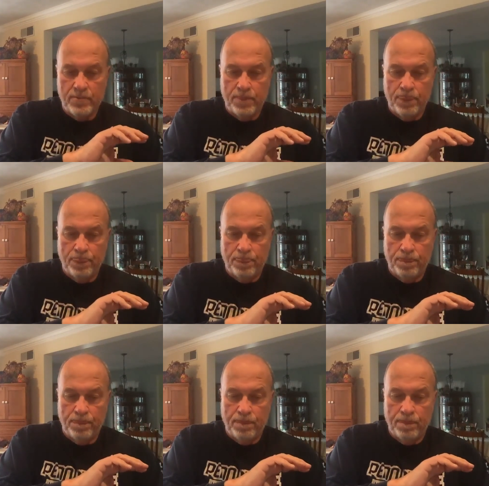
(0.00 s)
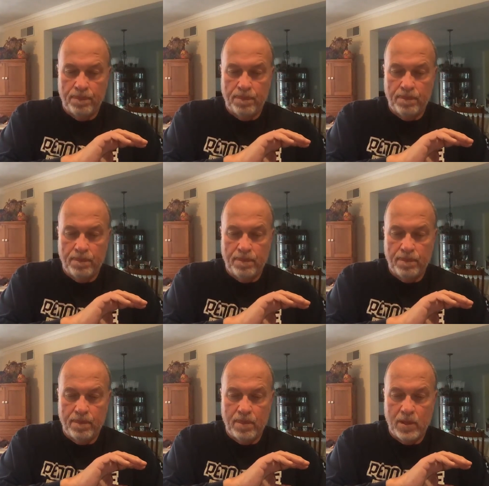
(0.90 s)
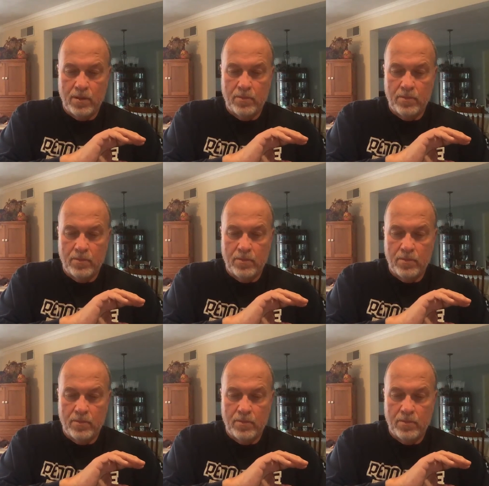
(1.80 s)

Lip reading: Nothing is said.